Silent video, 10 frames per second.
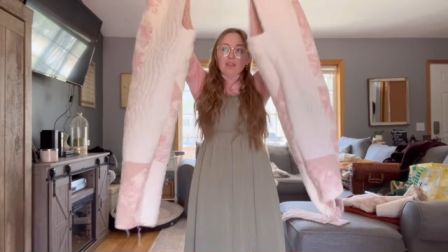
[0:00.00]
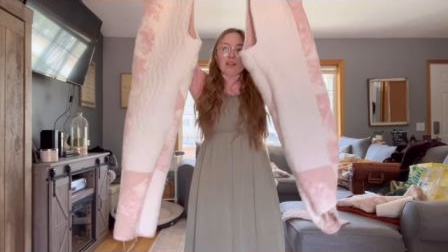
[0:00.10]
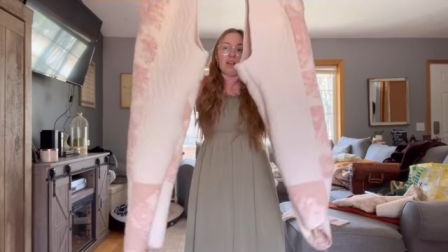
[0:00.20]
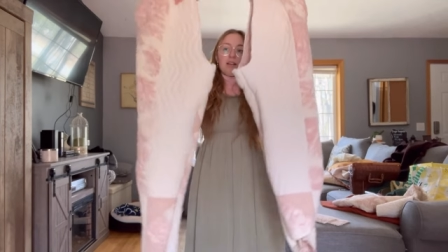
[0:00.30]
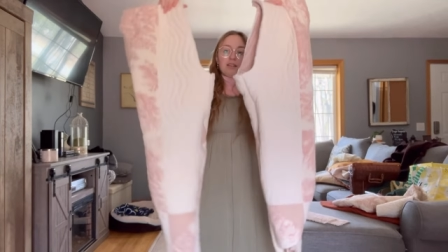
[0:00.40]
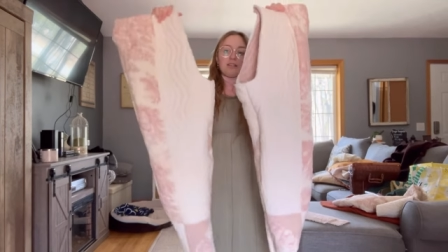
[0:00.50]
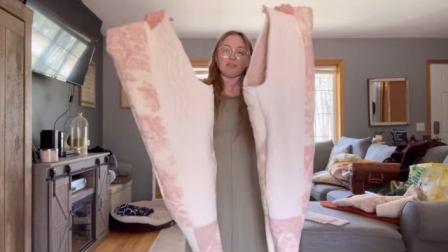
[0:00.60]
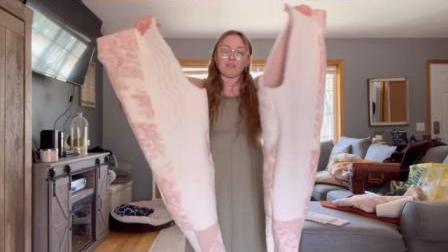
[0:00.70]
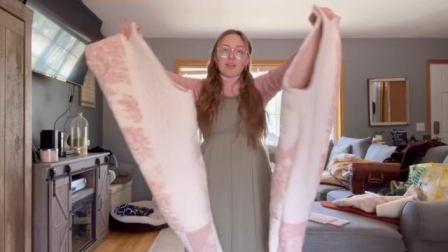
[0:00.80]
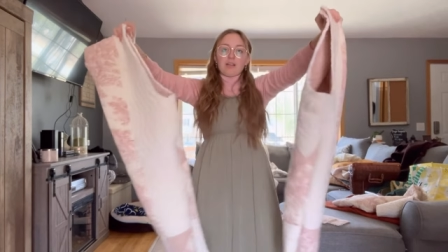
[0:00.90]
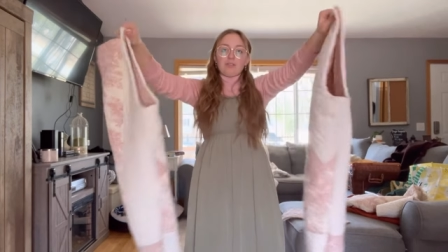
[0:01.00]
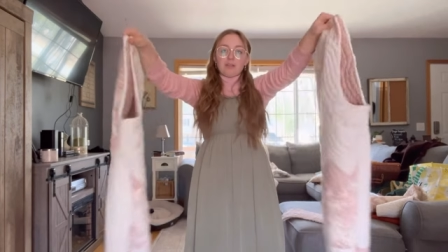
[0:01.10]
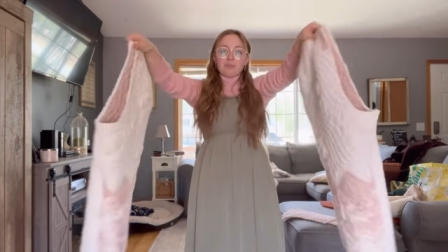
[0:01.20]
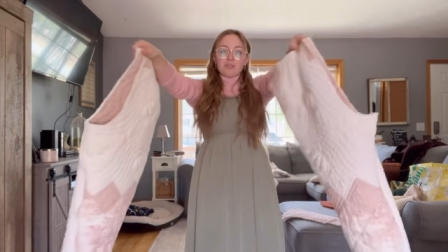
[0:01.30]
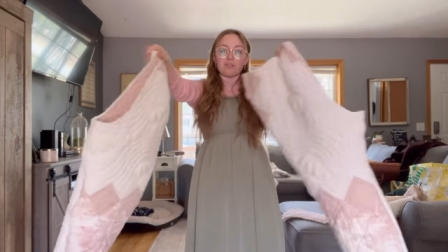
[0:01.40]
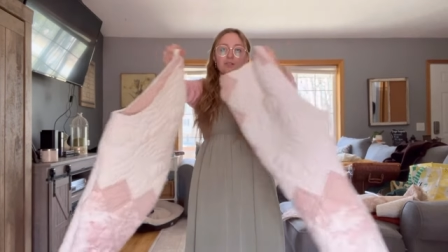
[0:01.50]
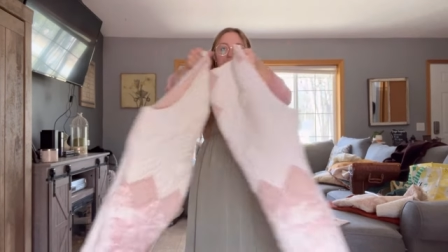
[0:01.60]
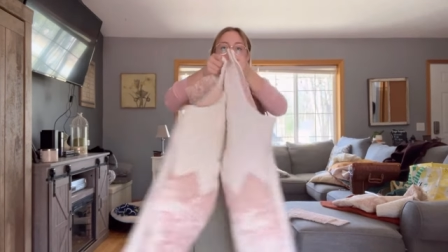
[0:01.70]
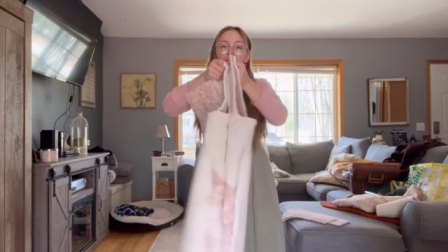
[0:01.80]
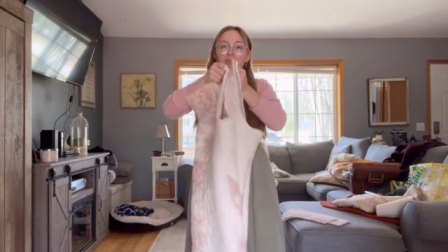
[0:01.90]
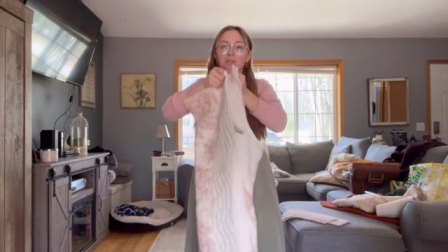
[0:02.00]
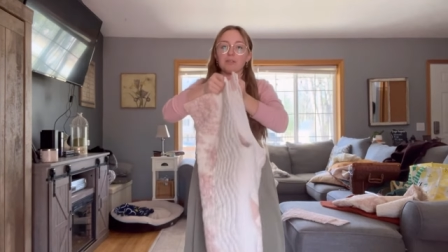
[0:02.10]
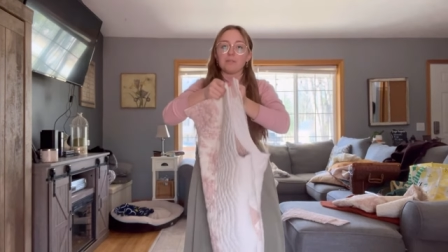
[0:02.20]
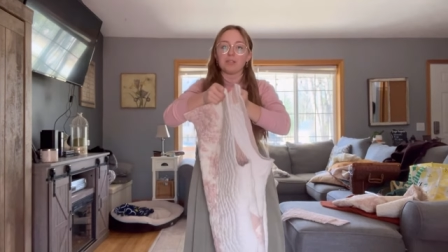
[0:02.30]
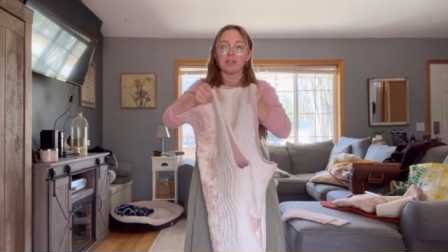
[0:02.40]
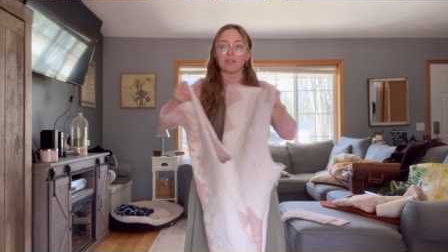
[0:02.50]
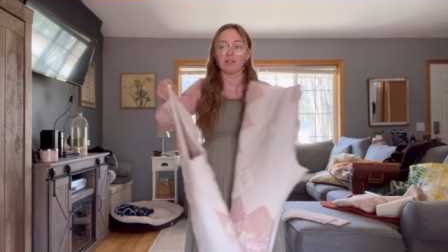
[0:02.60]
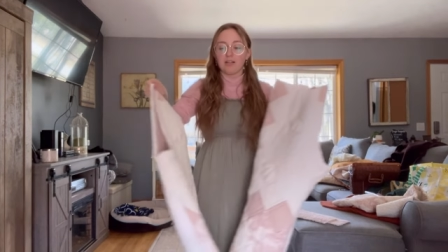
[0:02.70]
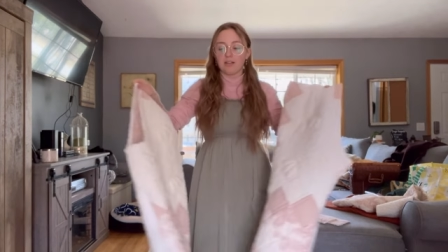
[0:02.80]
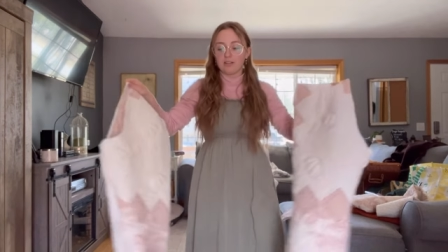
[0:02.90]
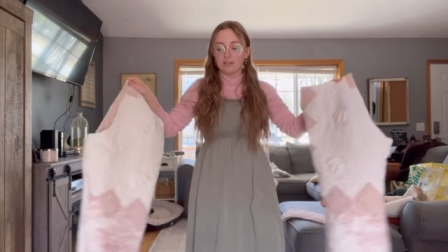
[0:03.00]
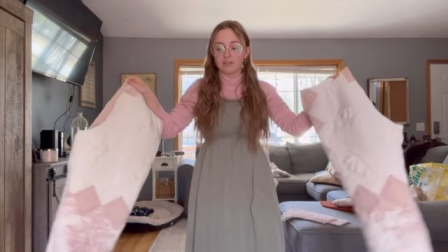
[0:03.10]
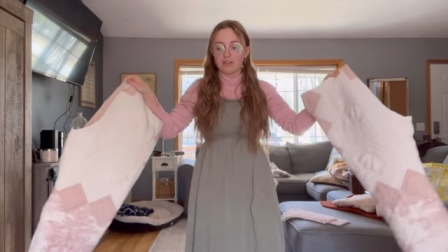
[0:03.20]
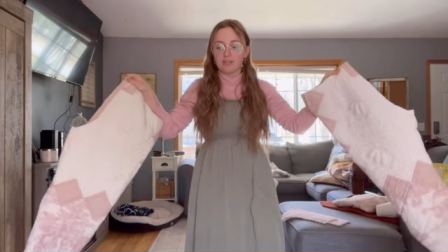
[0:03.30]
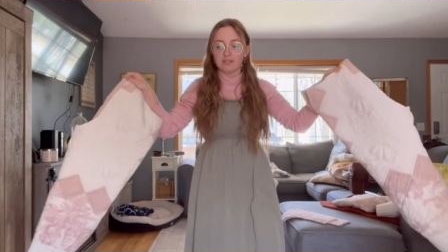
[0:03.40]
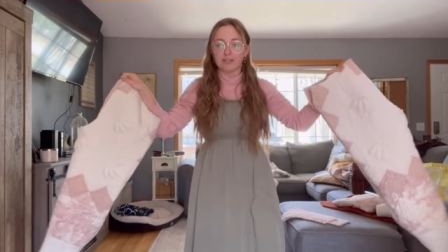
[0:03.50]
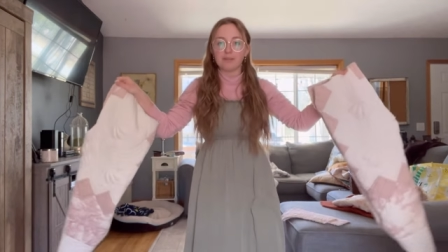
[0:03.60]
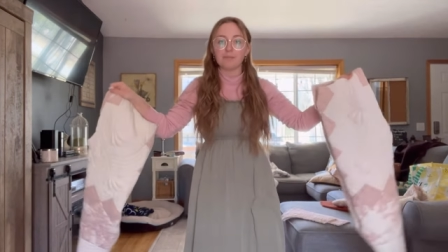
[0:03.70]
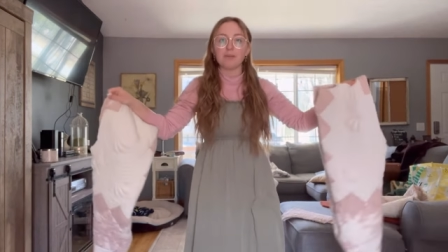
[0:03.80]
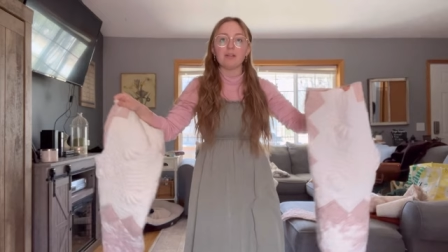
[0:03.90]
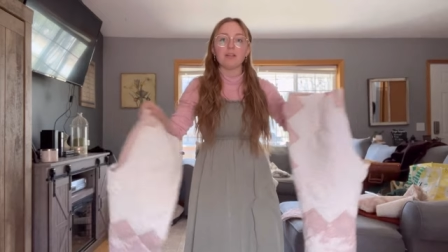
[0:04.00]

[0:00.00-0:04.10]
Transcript: And so now I'm just going to sew them together at the crotch seam